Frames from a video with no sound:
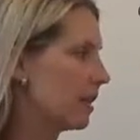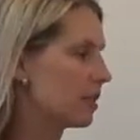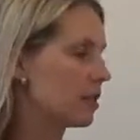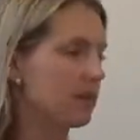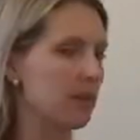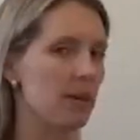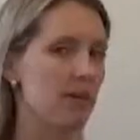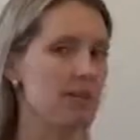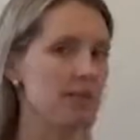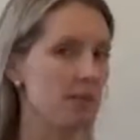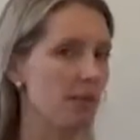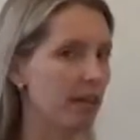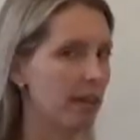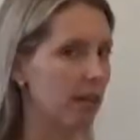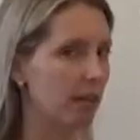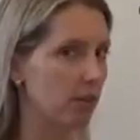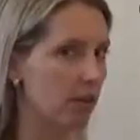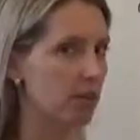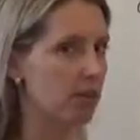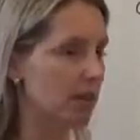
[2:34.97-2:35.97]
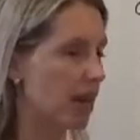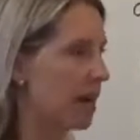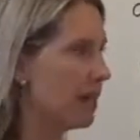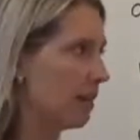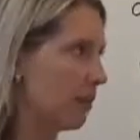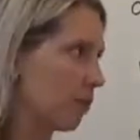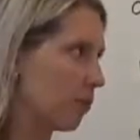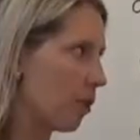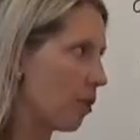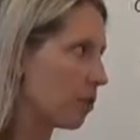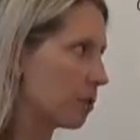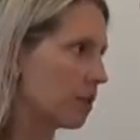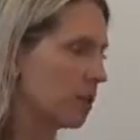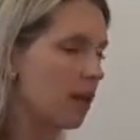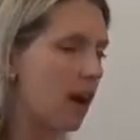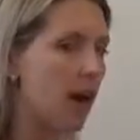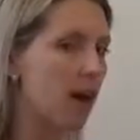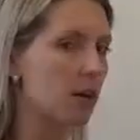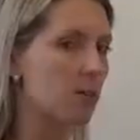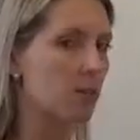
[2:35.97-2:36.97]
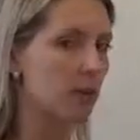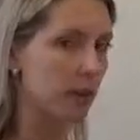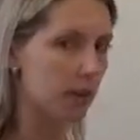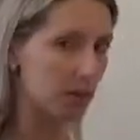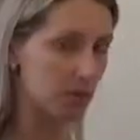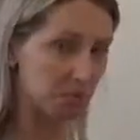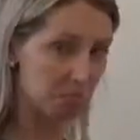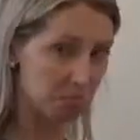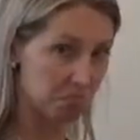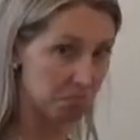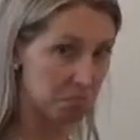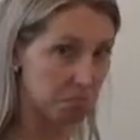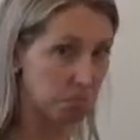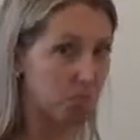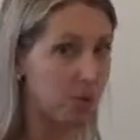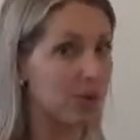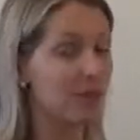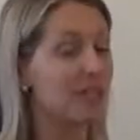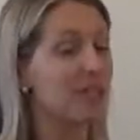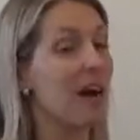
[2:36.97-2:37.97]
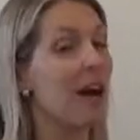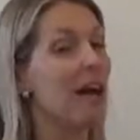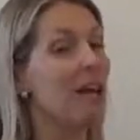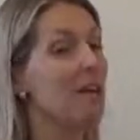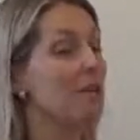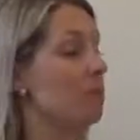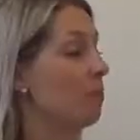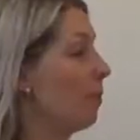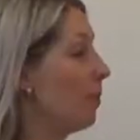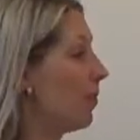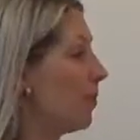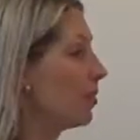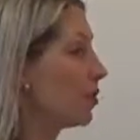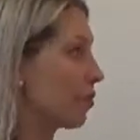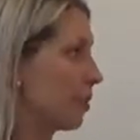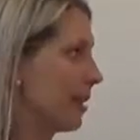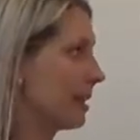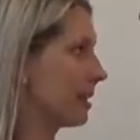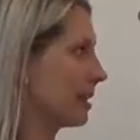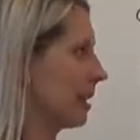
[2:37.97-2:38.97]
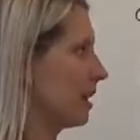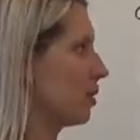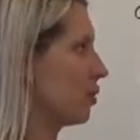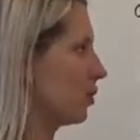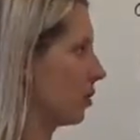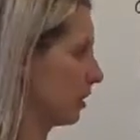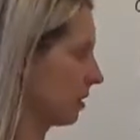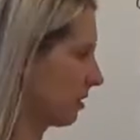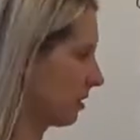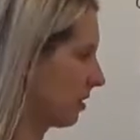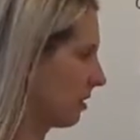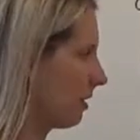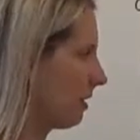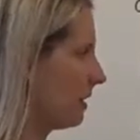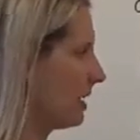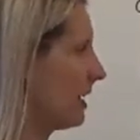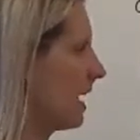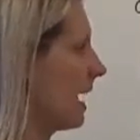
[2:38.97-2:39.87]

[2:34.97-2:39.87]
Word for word: so even though that looks kind of gross and awkward, we're done with the translation, the